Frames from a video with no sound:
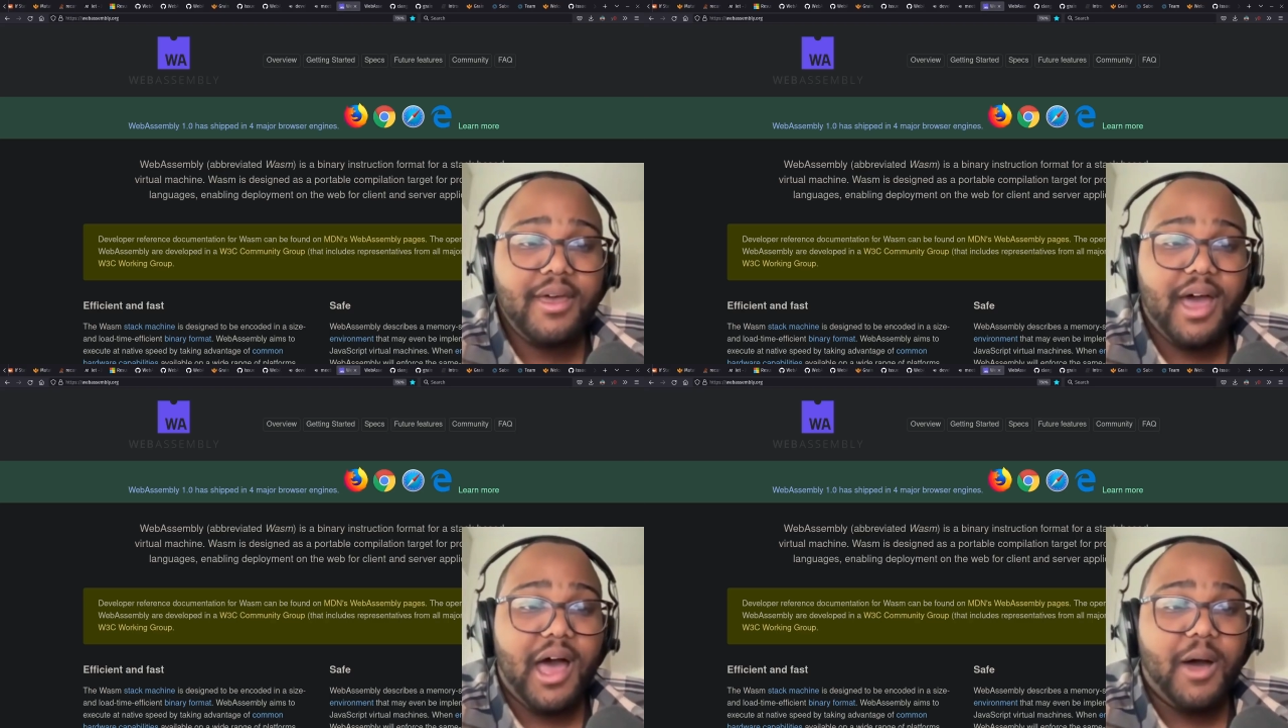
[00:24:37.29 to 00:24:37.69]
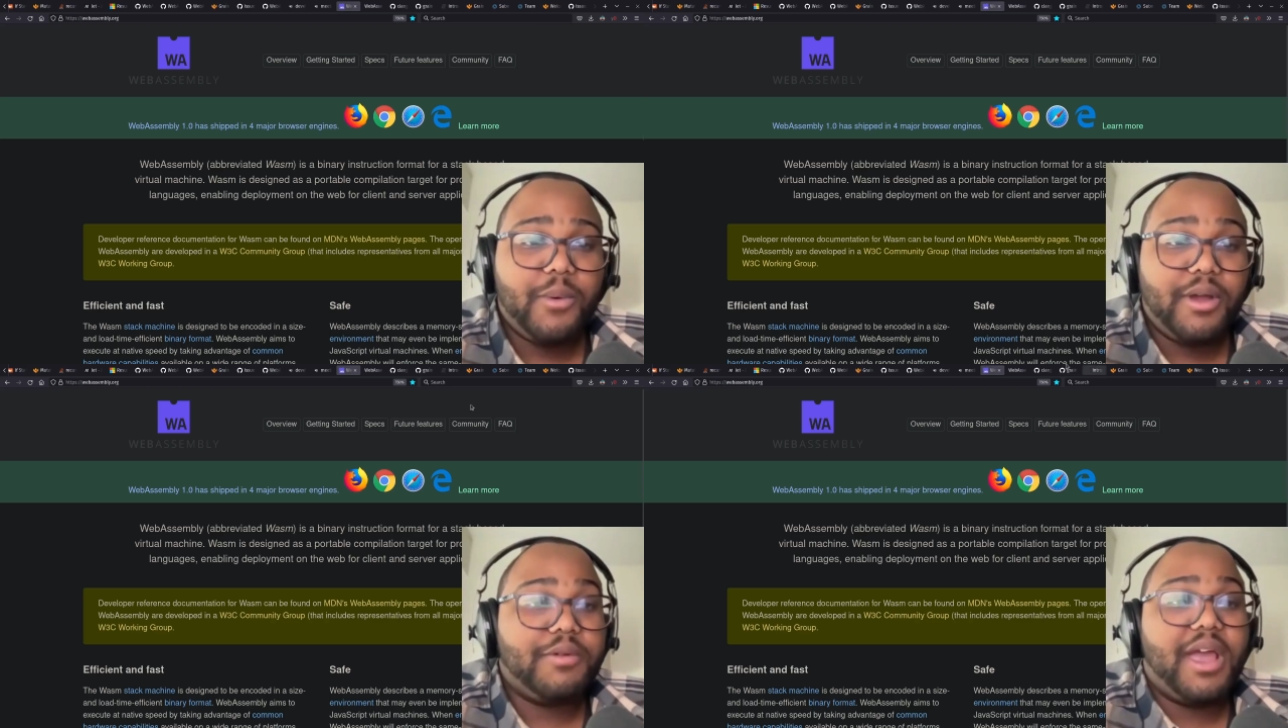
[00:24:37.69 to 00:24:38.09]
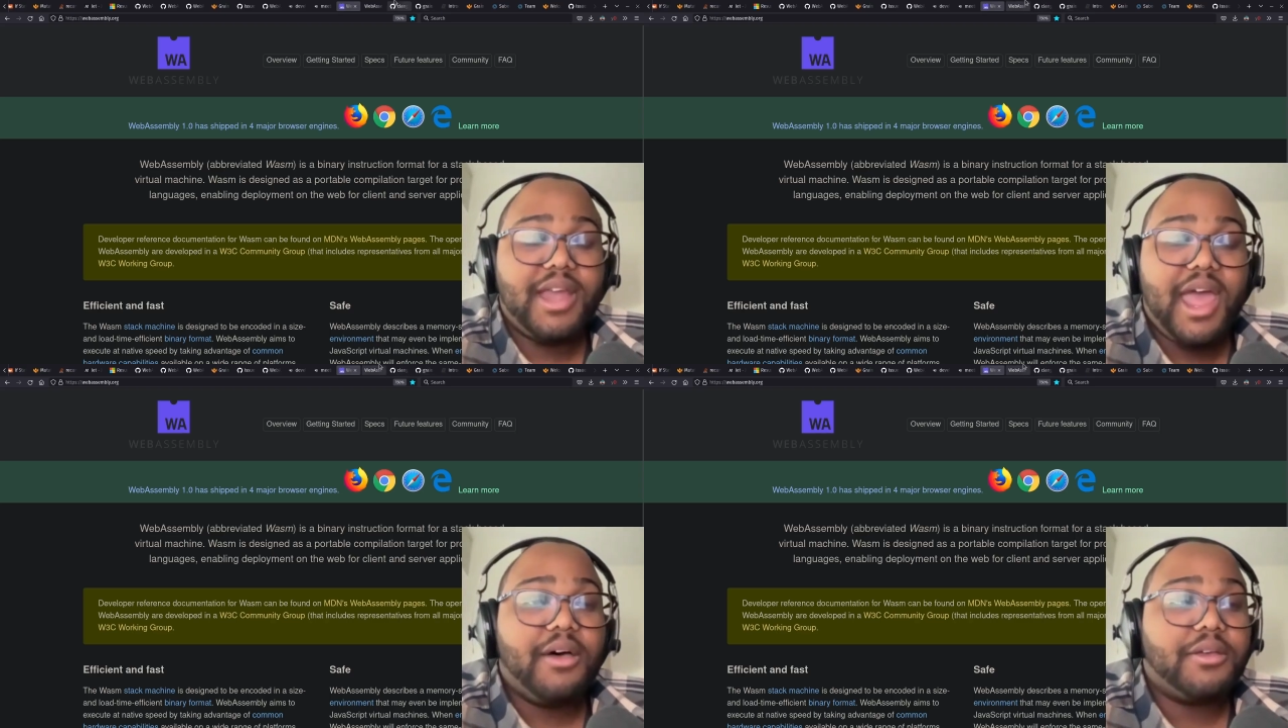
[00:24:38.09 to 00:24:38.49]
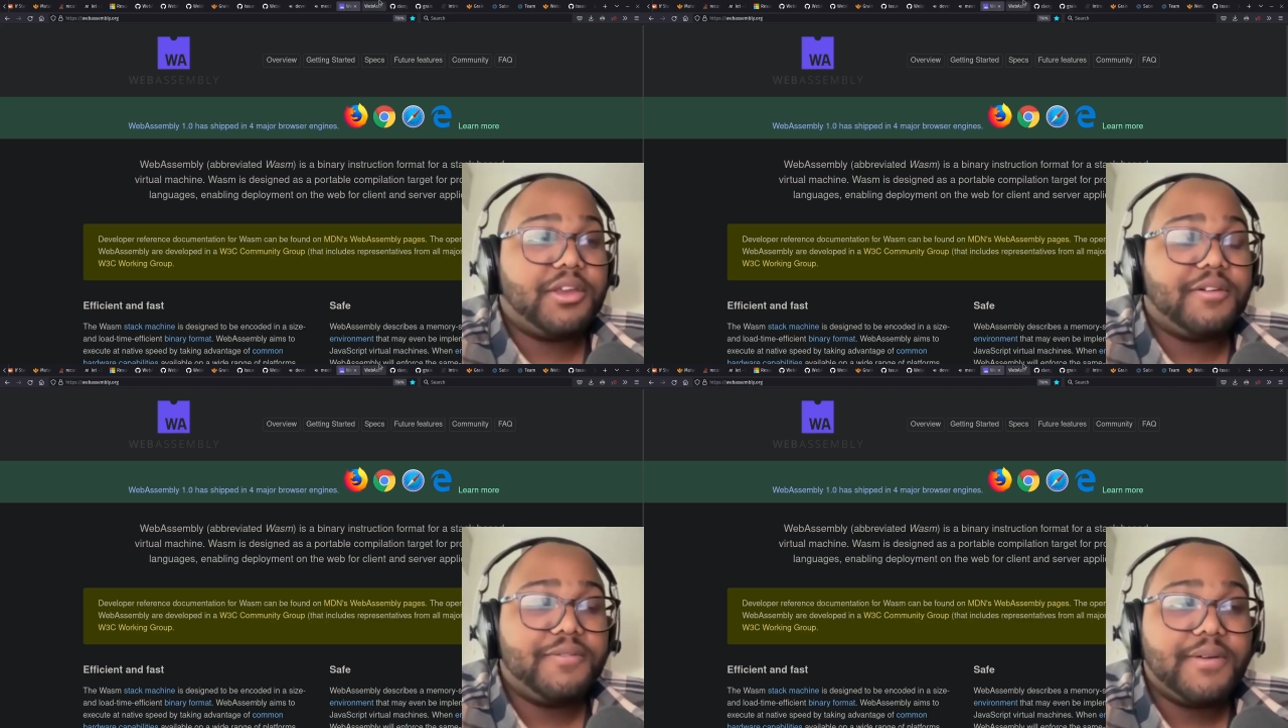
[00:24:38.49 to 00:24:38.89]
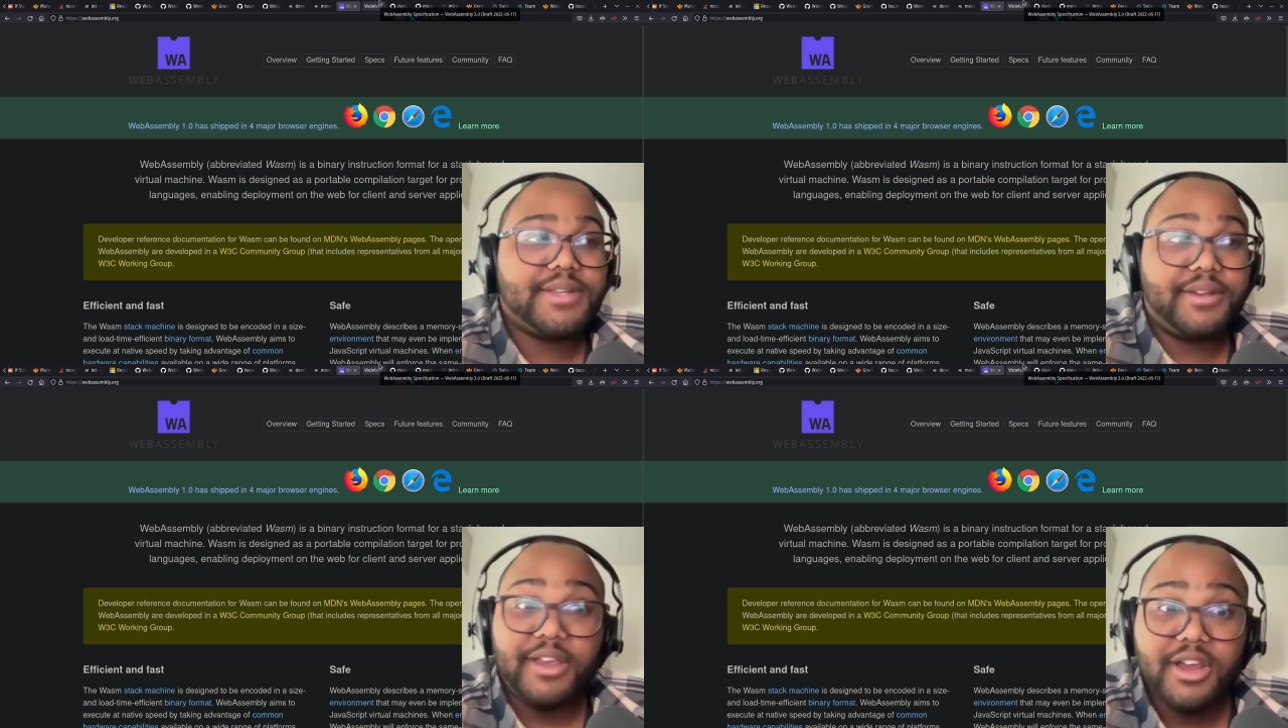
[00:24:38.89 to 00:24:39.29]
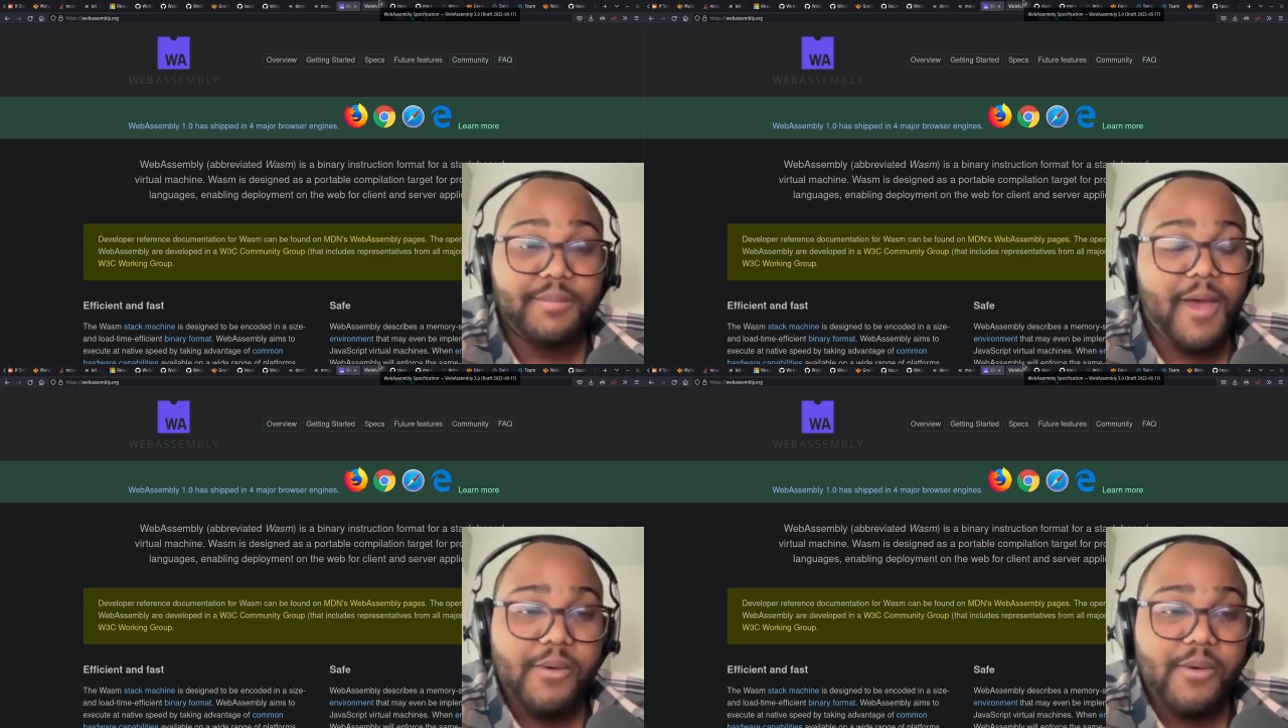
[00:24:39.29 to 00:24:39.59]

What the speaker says: Where right now, folks are hearing about